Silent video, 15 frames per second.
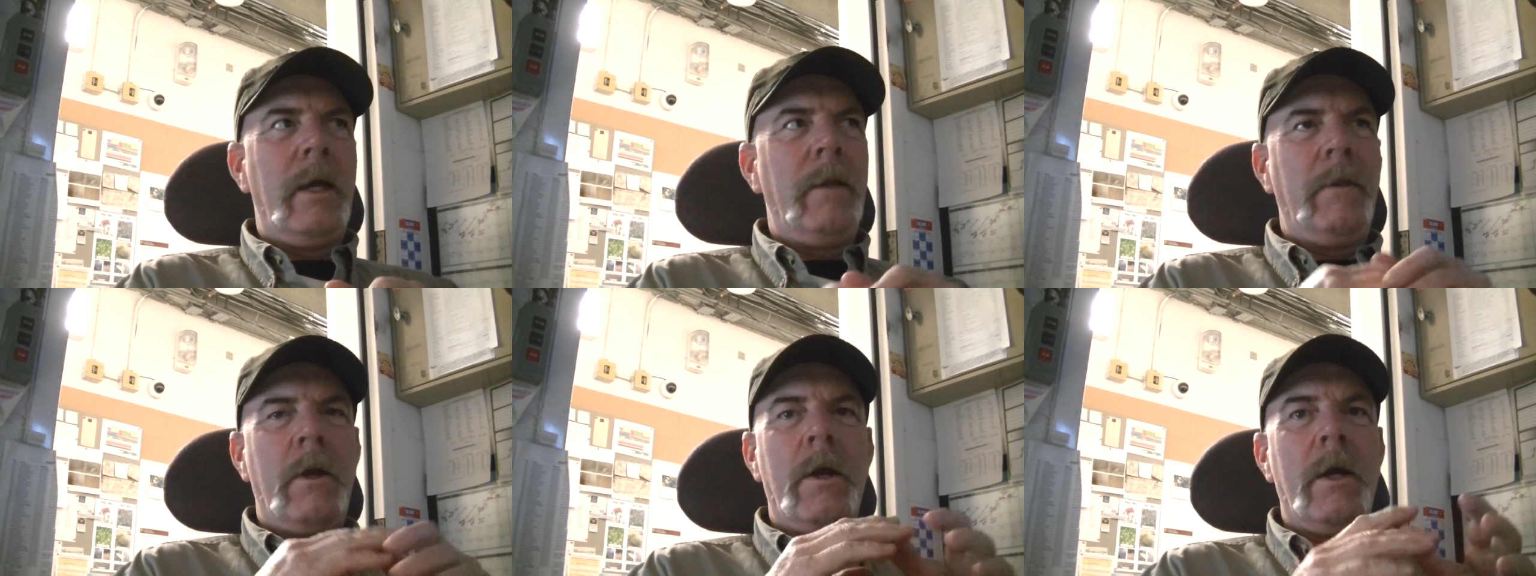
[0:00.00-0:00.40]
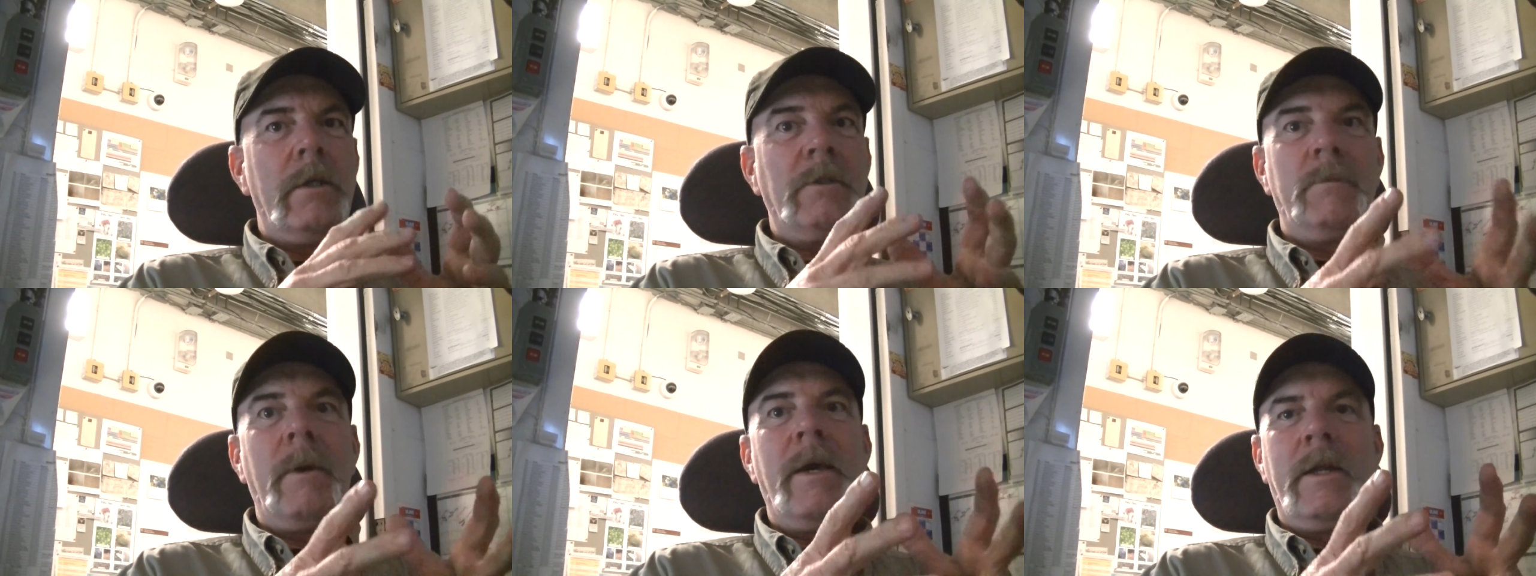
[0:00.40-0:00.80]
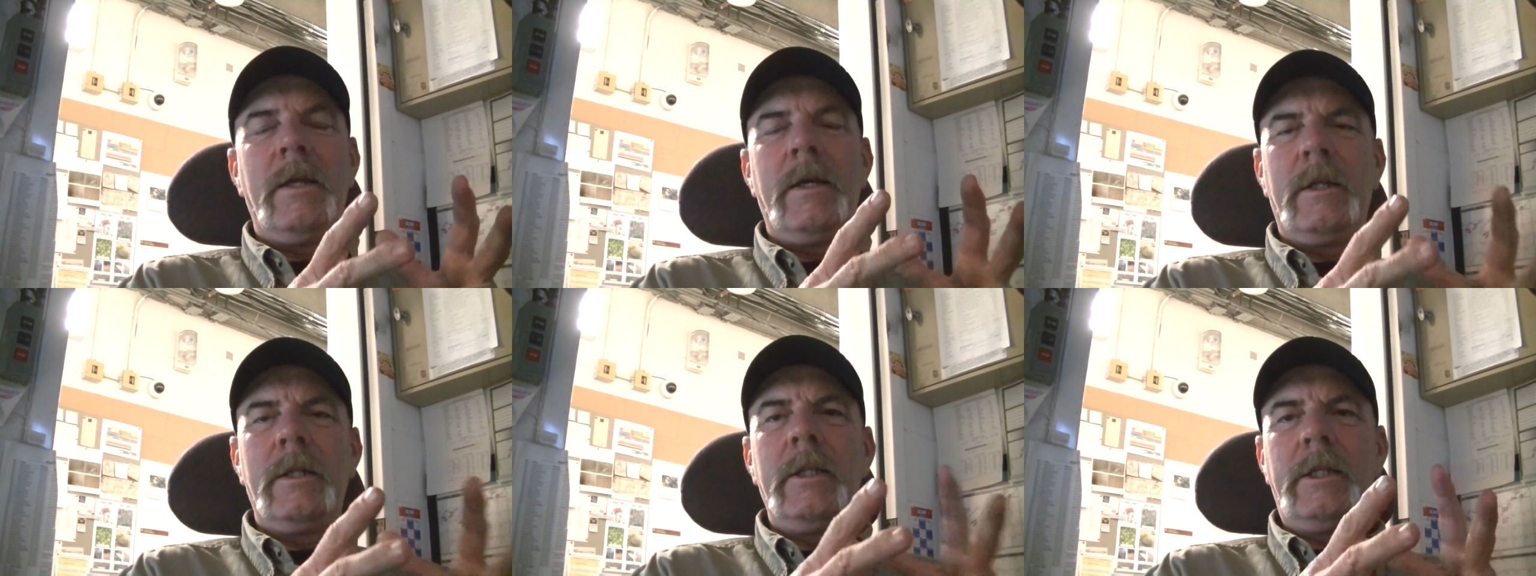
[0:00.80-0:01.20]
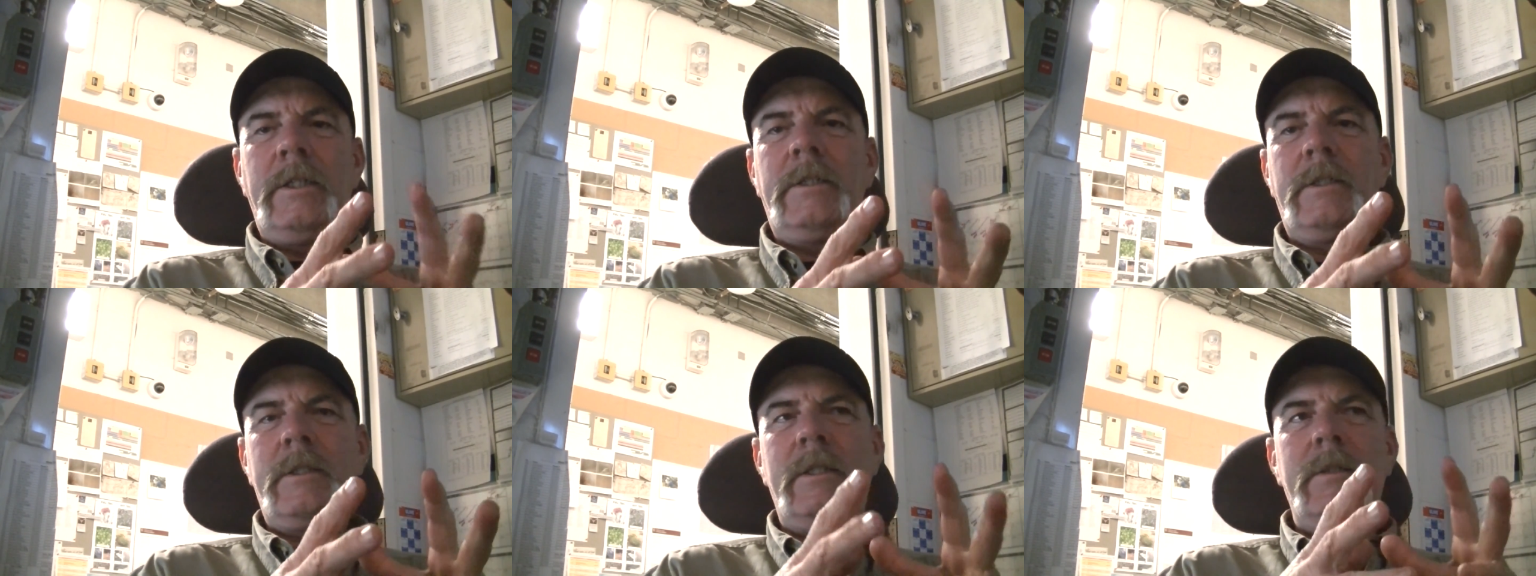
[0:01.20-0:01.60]
there has been at
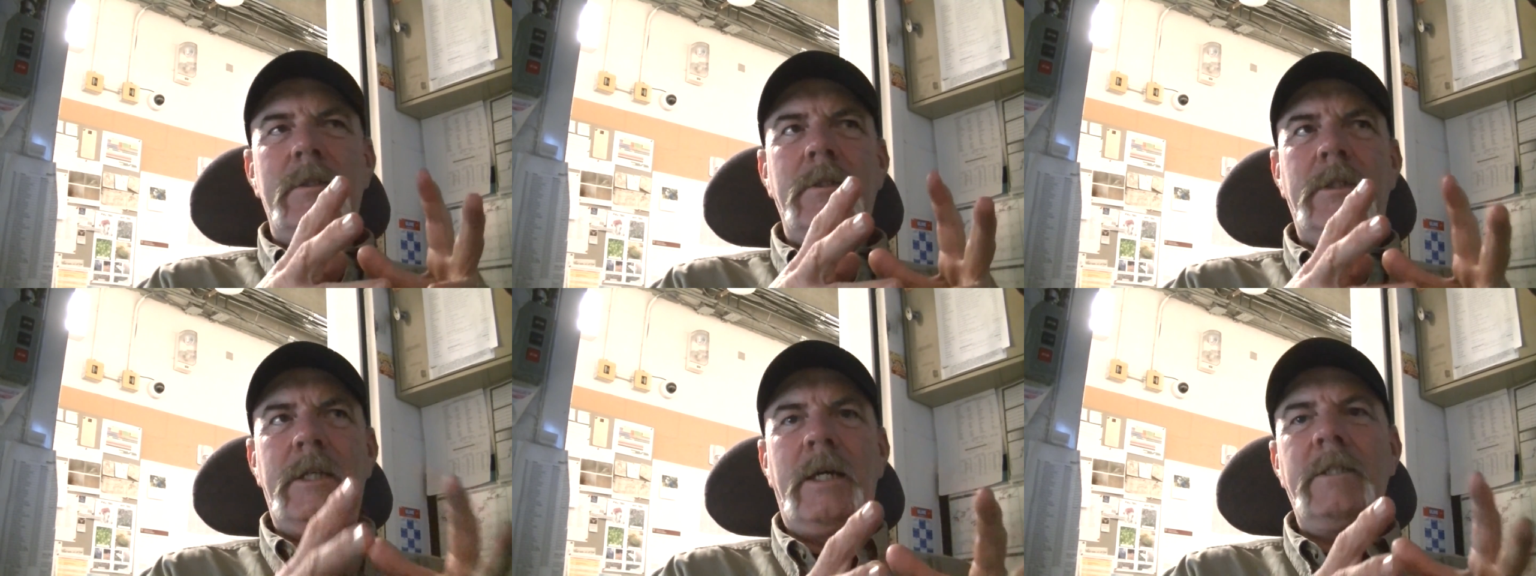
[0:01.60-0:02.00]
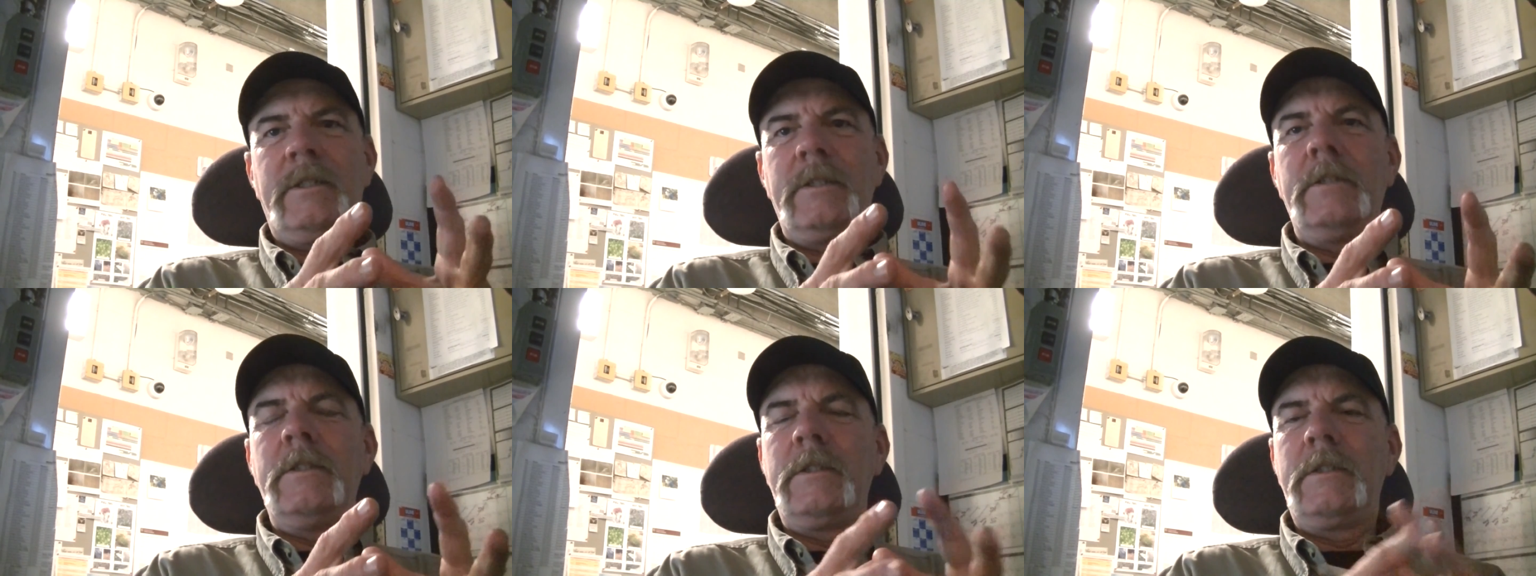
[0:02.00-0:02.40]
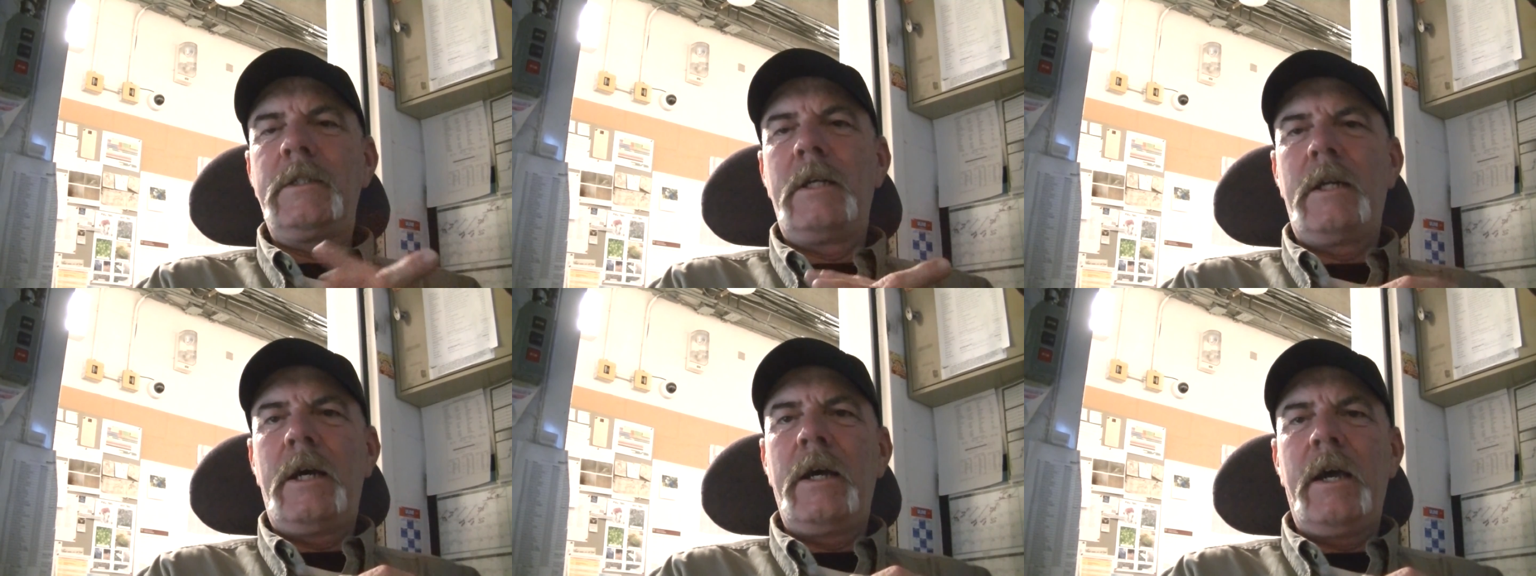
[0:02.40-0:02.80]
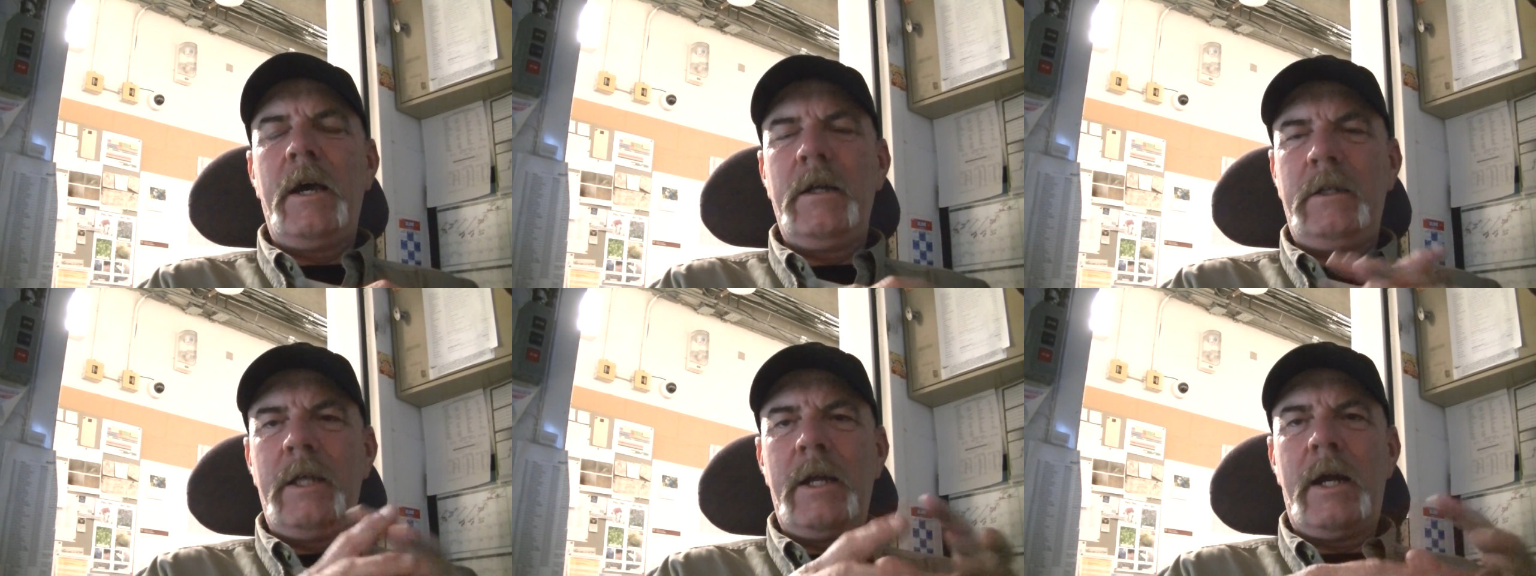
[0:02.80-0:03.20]
least dozens that
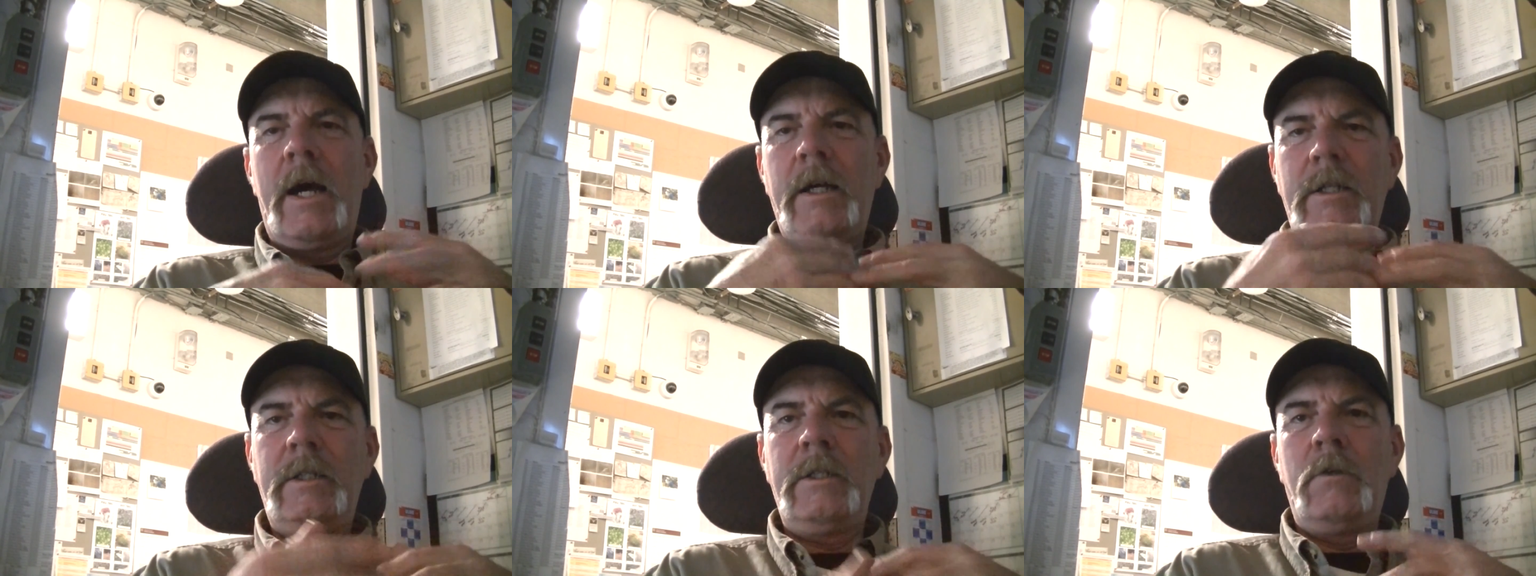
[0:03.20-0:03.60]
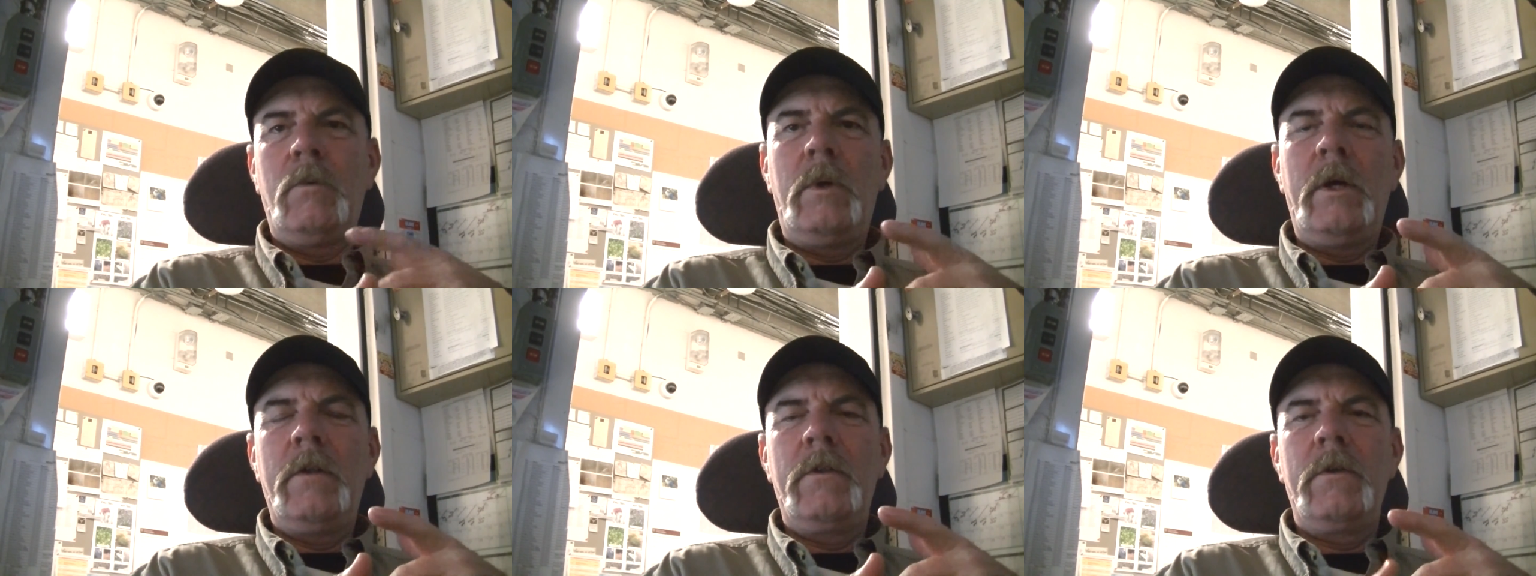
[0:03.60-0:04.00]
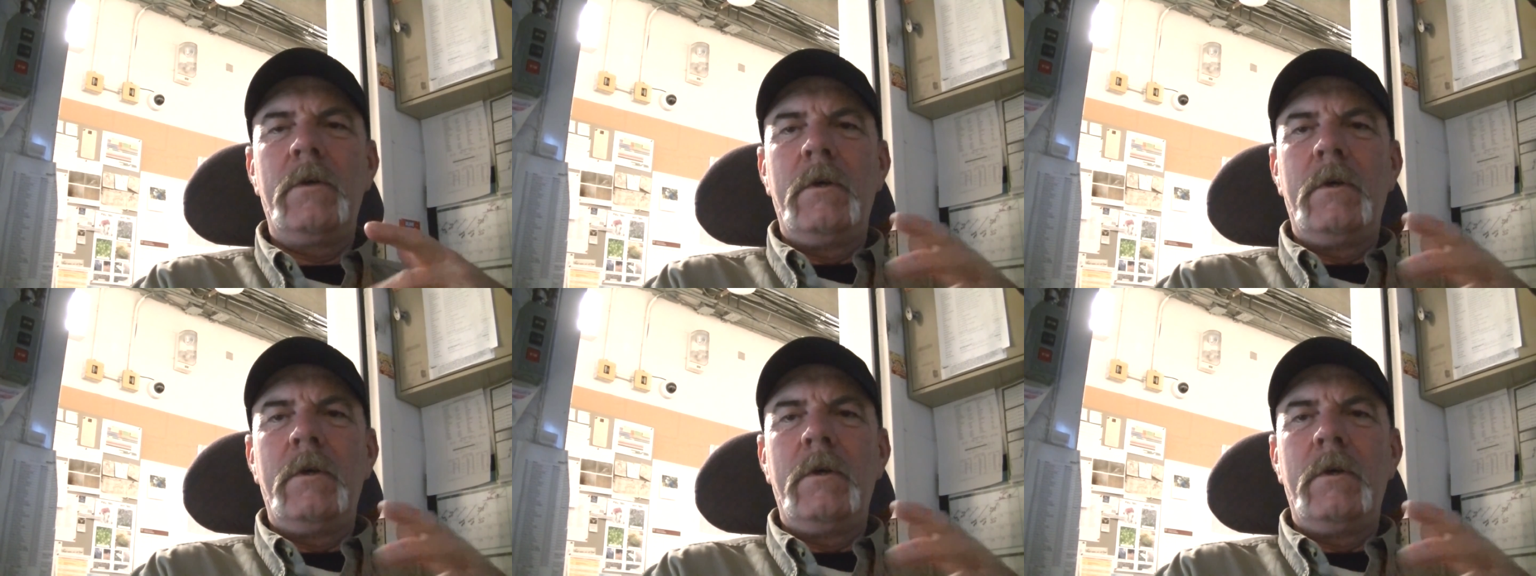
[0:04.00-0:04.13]
I deal with.